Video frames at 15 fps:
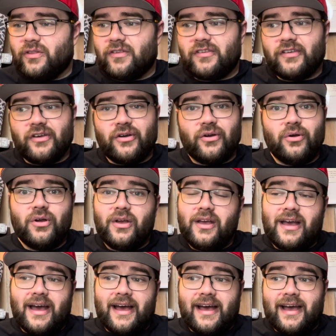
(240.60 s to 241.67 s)
so
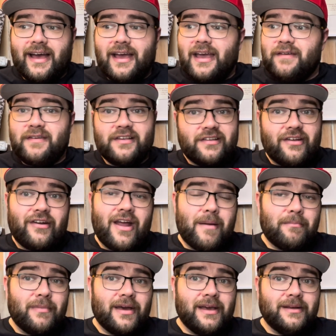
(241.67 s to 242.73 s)
if it's crap,
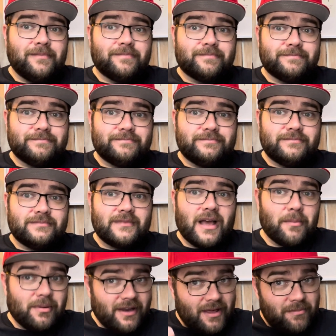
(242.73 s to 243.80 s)
mate, I
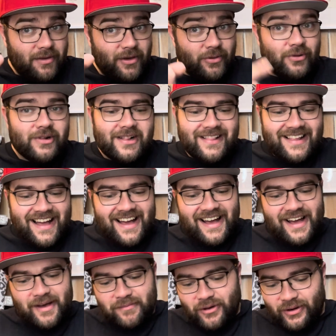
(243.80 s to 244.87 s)
blame you.
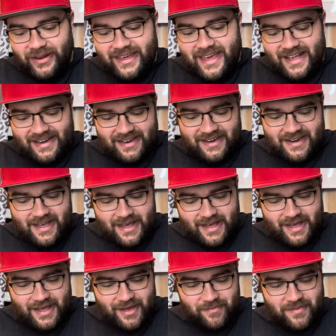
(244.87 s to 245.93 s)
Only kidding.
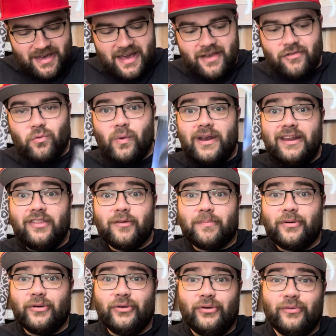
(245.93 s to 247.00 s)
It's Winnie the
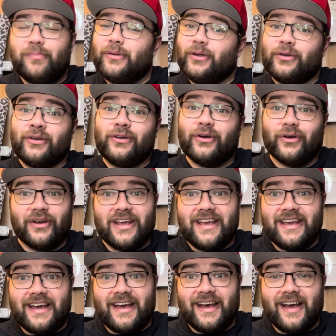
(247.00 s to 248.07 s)
Pooh, Blood and Honey.
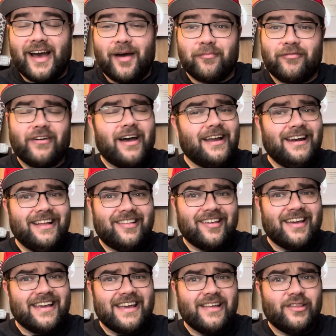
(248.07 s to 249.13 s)
I'm finally
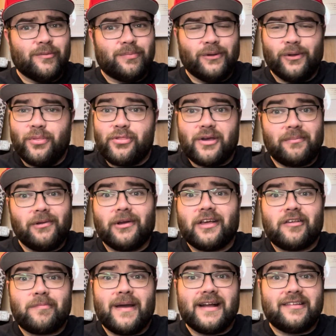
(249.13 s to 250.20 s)
taking the plunge. I'm not
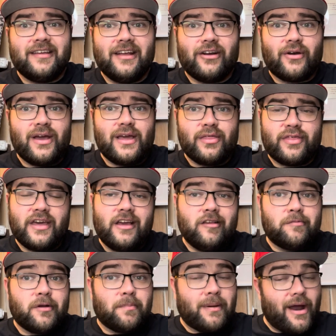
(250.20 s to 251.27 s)
expecting great things,
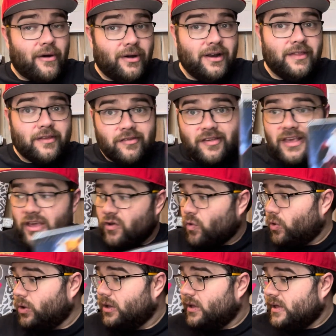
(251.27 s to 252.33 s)
but apparently the
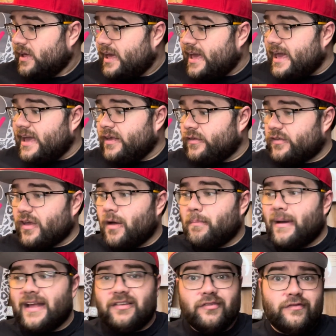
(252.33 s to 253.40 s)
sequel is a
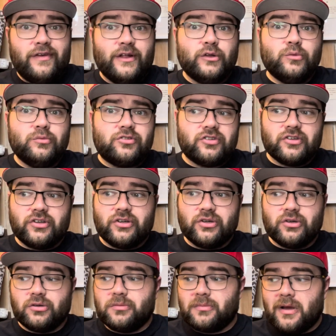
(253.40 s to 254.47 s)
better film,
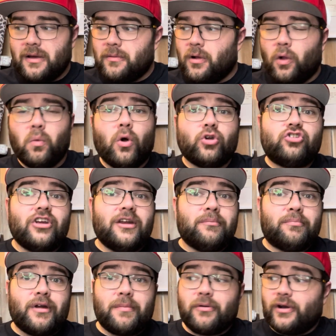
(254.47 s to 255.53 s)
so I'll watch it in
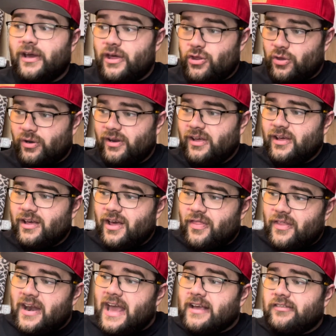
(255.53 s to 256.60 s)
preparation. The
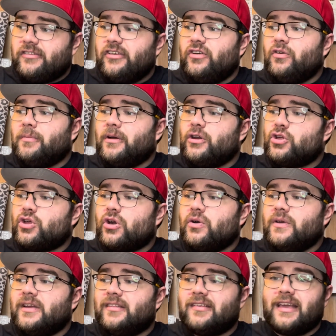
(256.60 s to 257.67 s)
next two I'm going to show
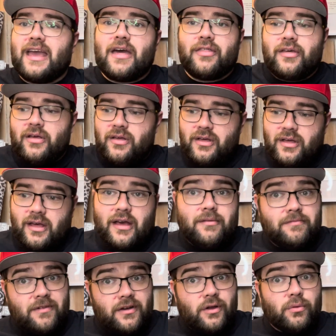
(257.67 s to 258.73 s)
you together,
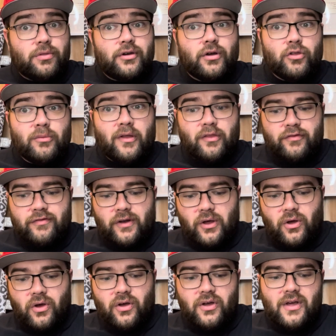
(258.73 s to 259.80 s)
if I don't throw them on the
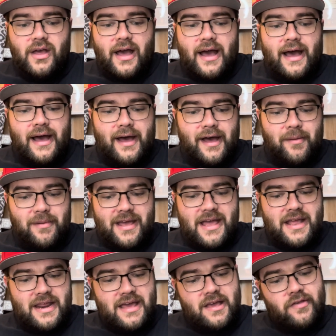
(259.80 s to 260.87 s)
floor.
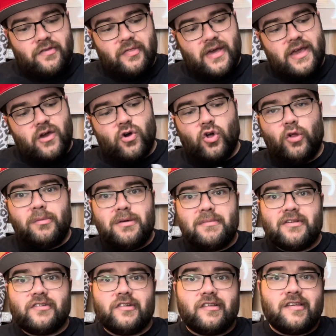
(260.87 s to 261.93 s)
It is They Call Me
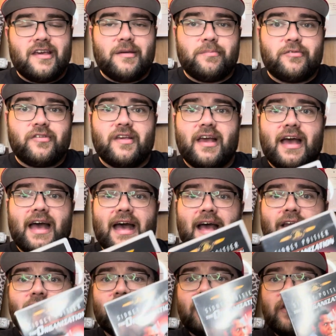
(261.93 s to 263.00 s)
Mr. Tibbs
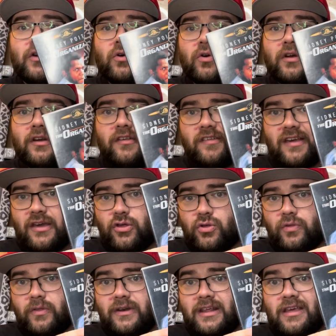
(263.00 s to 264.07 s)
and The
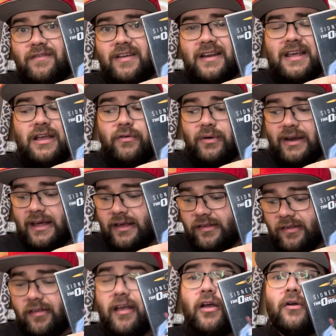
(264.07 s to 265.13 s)
Organisation, the DVD
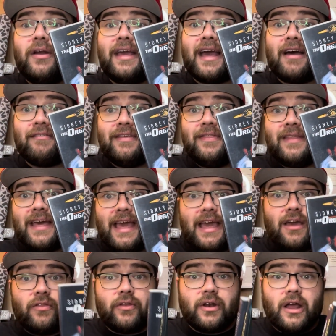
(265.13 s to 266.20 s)
releases. I already have In the Heat
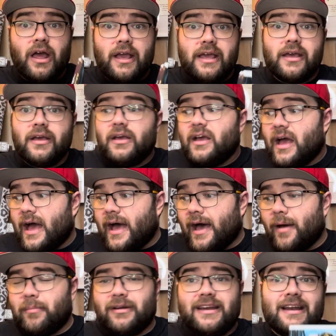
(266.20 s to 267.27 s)
of the Night,
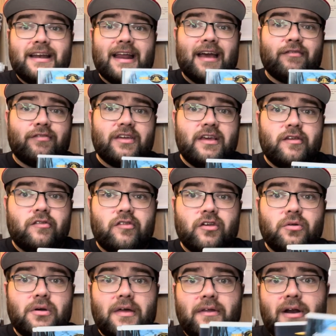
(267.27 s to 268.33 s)
but didn't have these
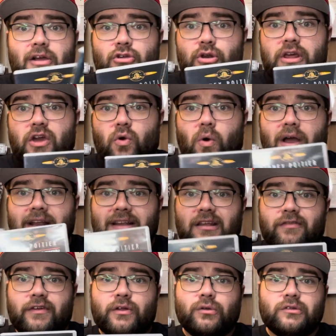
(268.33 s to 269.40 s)
two, and they're actually quite
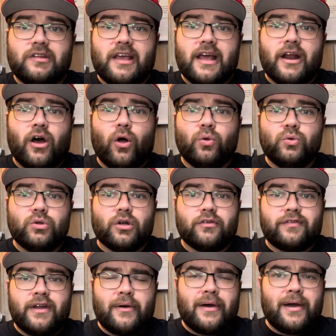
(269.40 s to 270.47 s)
difficult to get a hold of.
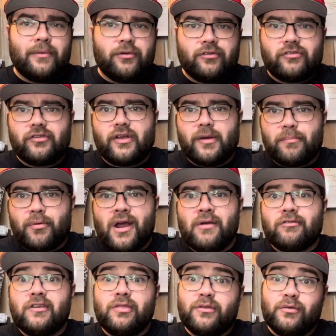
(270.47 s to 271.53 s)
Now, I was
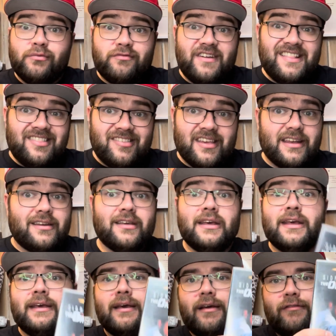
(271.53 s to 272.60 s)
browsing through Vinted
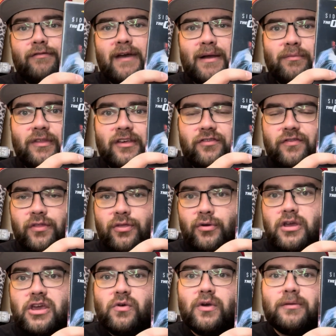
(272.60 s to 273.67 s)
and found this for
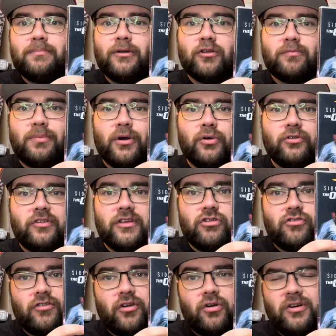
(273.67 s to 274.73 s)
£3 plus postage,
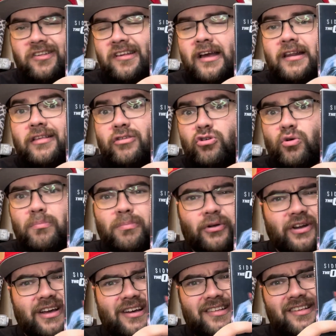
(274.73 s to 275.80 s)
so decided to jump on
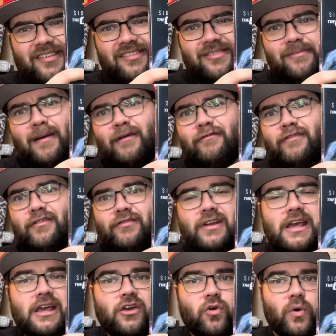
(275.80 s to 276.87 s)
it because it's about
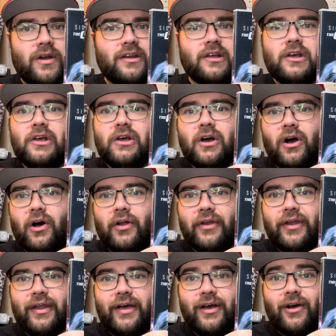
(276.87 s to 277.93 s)
15 quid
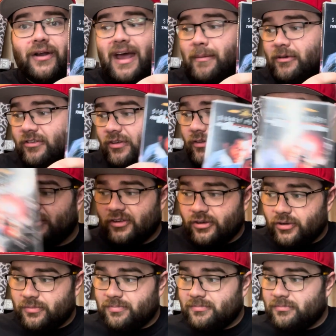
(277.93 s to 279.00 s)
on Amazon, so